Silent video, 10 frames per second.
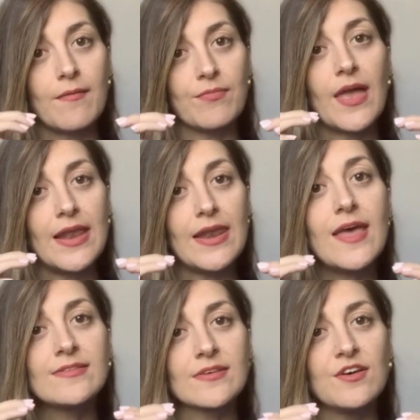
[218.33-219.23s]

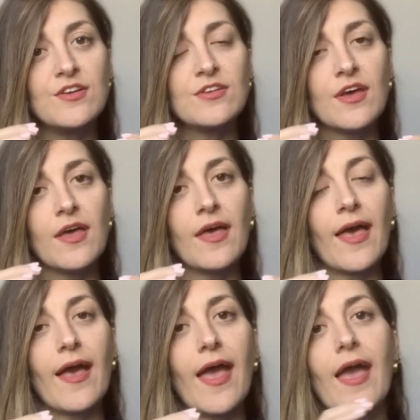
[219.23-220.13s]
letter,
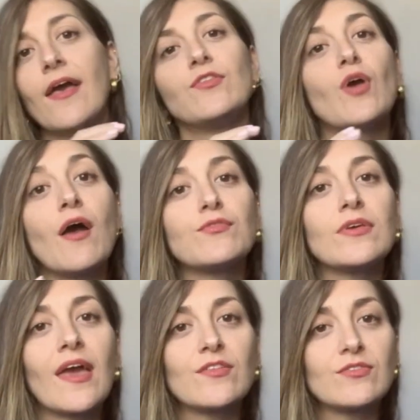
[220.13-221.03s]
and you have to
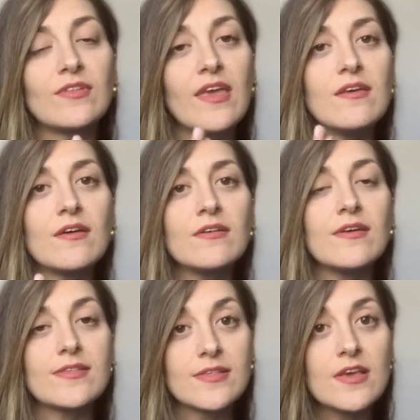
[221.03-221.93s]
get their
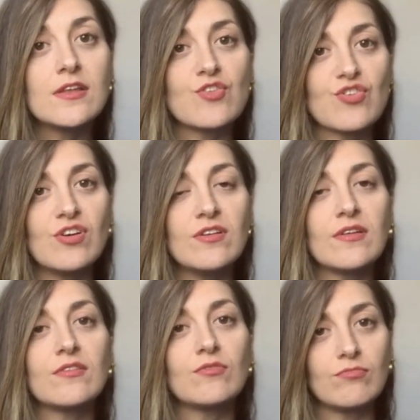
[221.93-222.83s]
signature that